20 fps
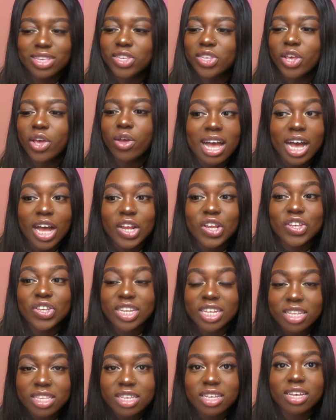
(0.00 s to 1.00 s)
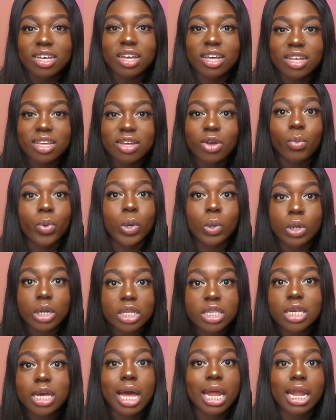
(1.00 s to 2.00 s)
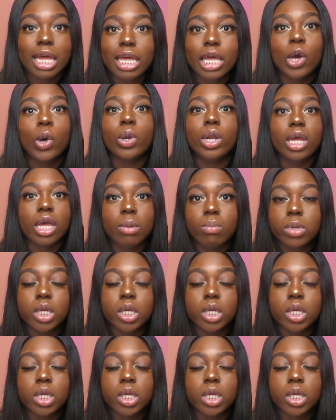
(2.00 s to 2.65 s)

So I just need to, we all need to kind of get on it,